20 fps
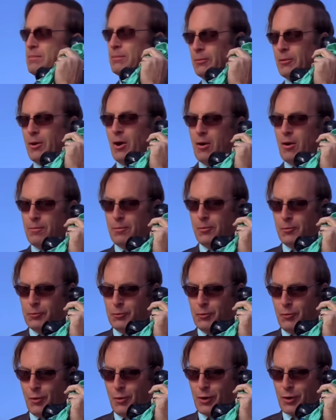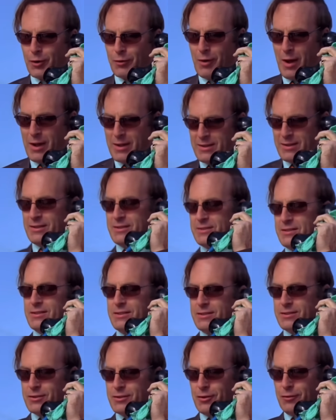"Listen, Skylar, I'm sure
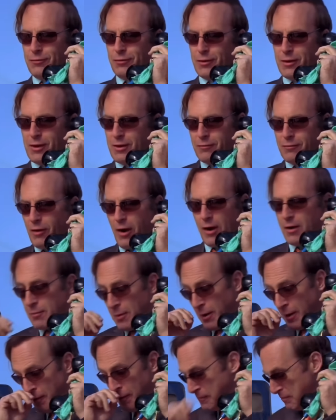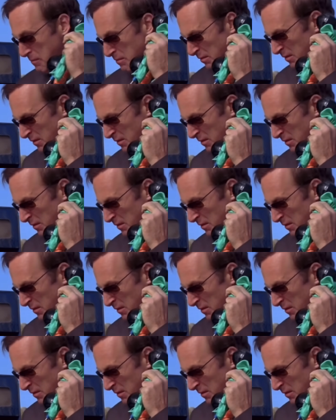Walter will turn up eventually."